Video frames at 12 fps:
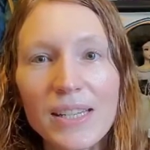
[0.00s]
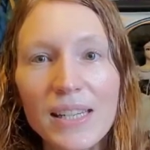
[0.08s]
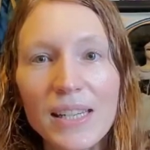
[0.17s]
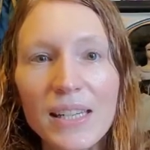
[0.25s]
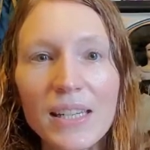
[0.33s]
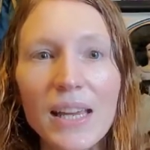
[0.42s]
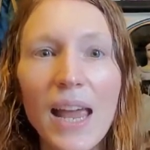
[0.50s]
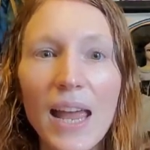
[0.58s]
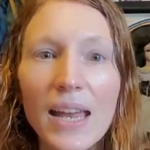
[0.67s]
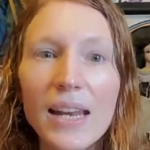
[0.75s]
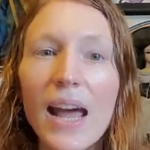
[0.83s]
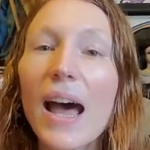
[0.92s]
tea,
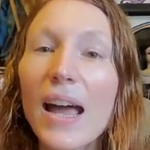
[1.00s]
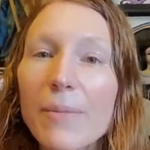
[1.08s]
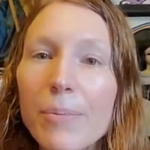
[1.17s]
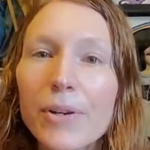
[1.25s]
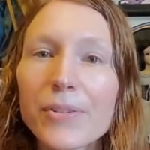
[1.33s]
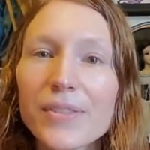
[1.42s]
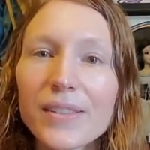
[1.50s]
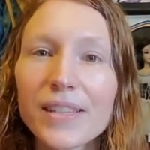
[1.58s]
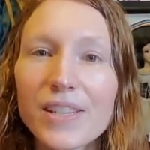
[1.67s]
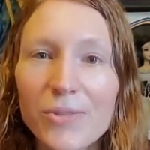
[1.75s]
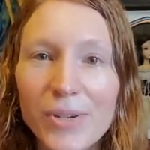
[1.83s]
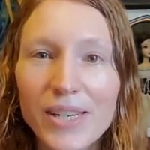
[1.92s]
and I
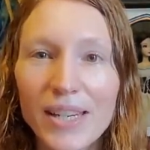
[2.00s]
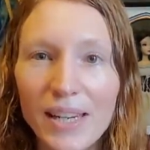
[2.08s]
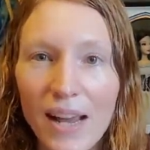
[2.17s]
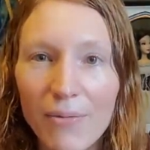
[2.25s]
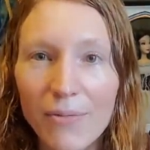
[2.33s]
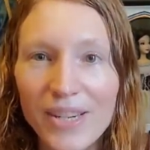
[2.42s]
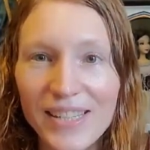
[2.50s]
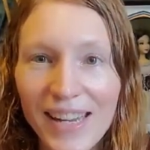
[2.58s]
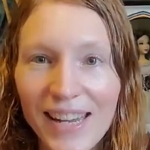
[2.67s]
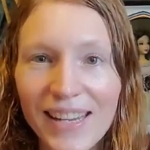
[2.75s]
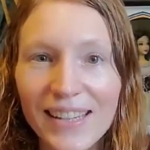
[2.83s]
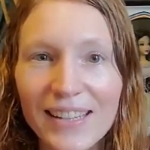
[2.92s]
personally drink it every
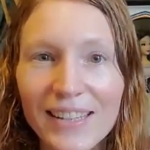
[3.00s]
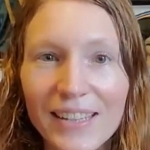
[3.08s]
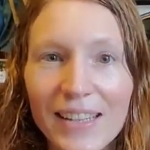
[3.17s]
day.